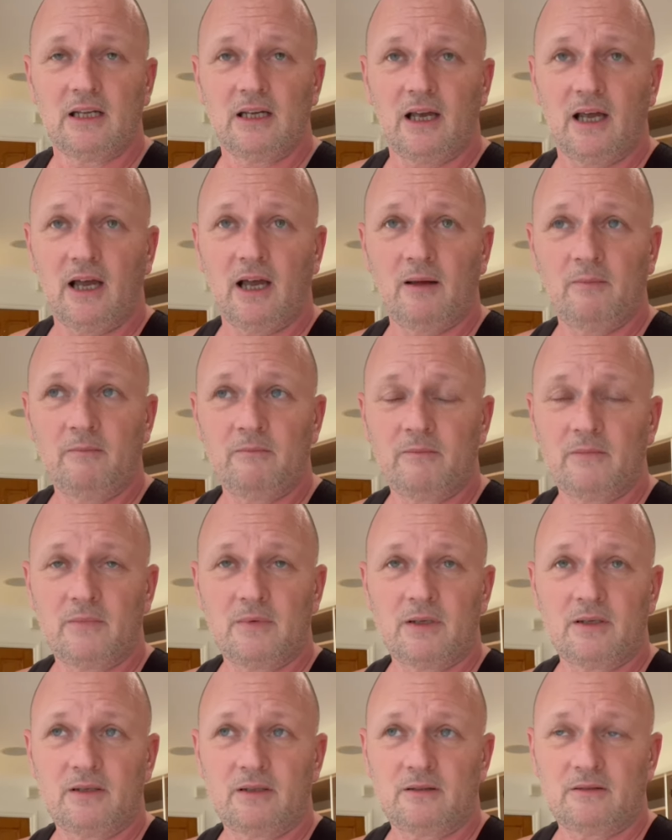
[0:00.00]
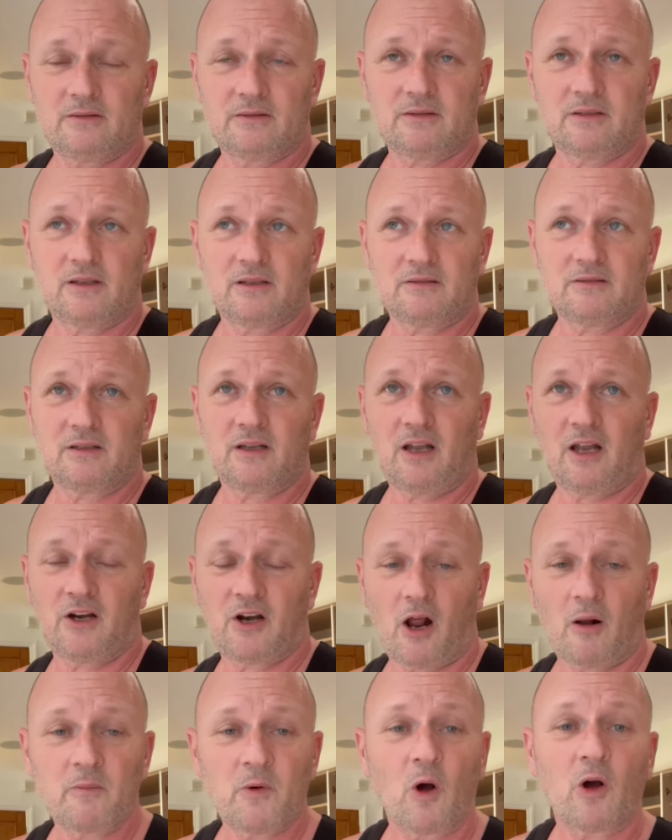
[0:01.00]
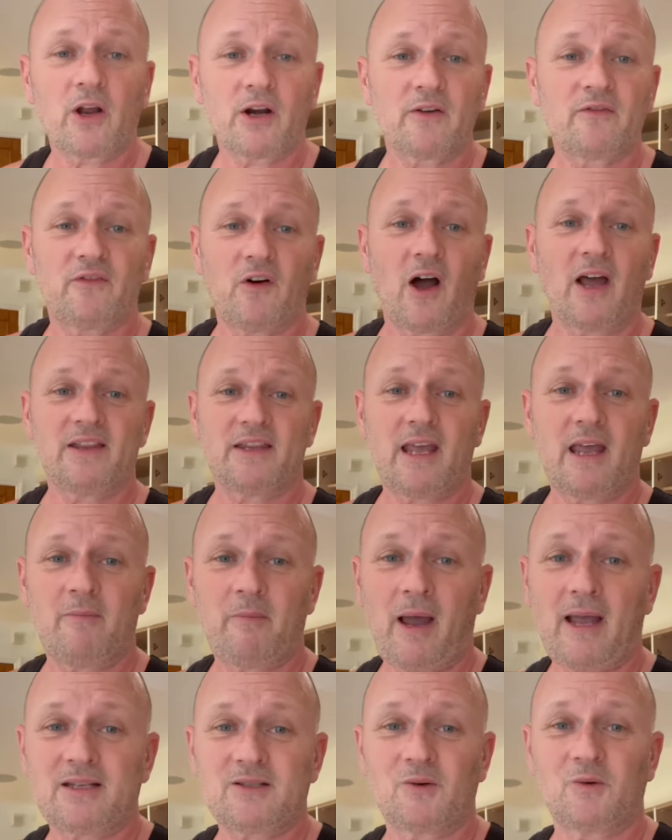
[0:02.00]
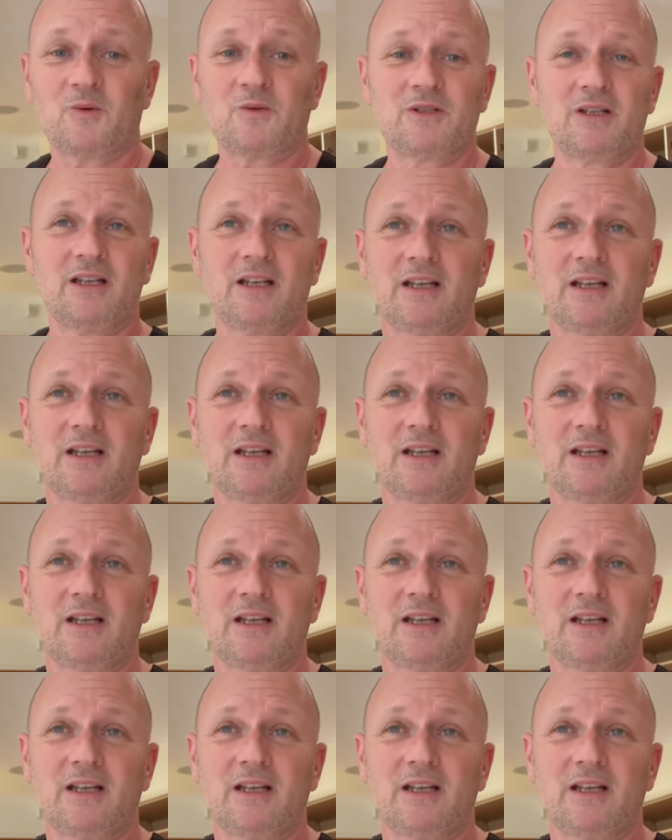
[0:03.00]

And I'm not going to fight their battles.